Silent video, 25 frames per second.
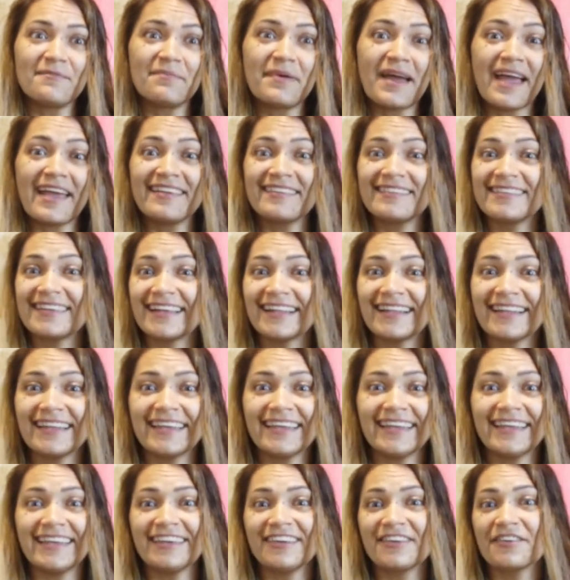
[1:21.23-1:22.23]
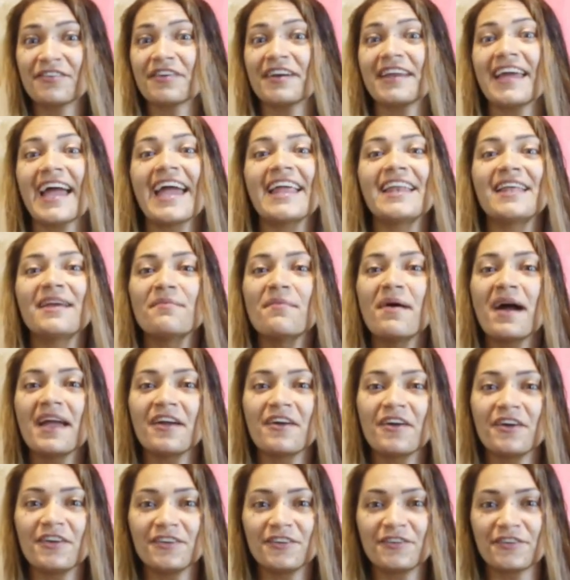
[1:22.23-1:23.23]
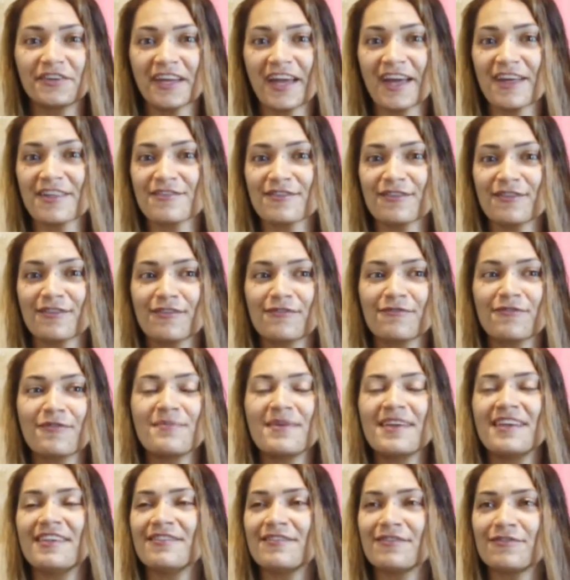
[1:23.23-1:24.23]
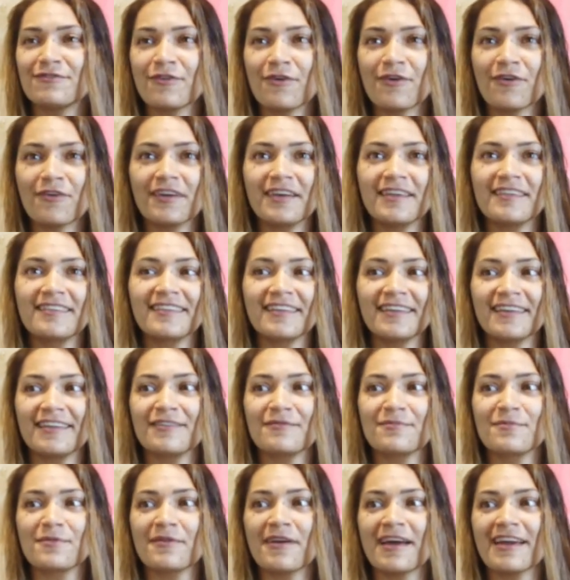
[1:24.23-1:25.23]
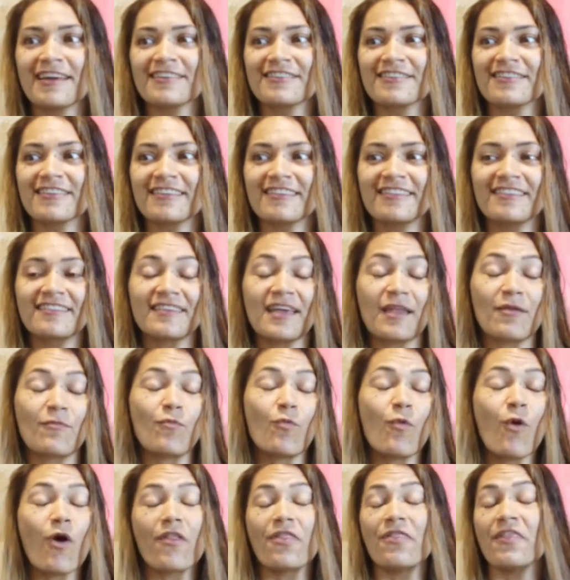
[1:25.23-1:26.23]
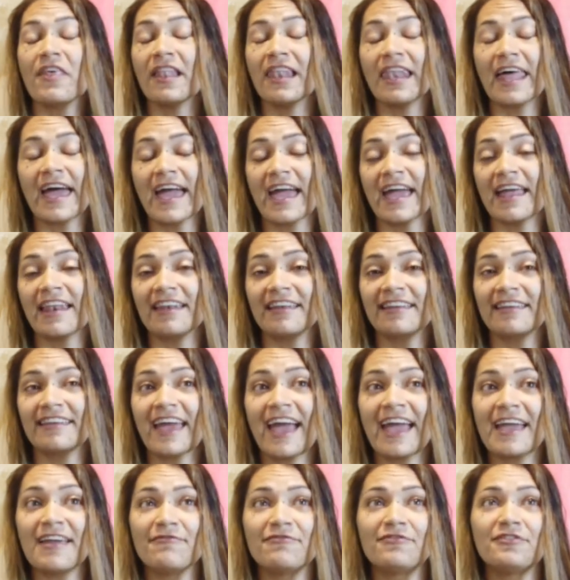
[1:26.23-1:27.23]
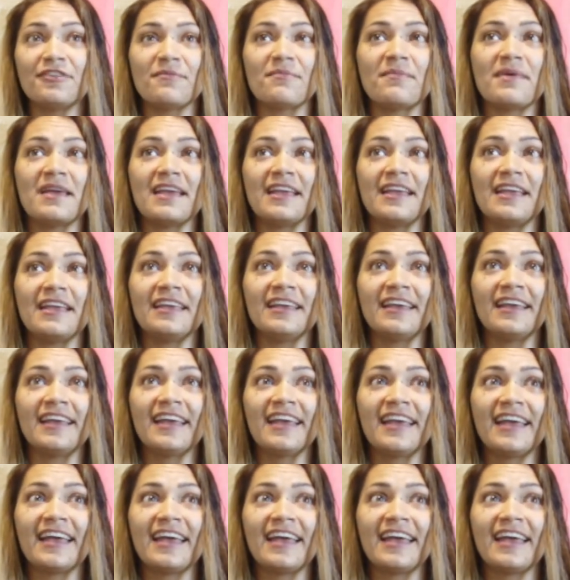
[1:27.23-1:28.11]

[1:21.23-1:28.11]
basically creating my own creations from his stories and inspirations and what the land gave to me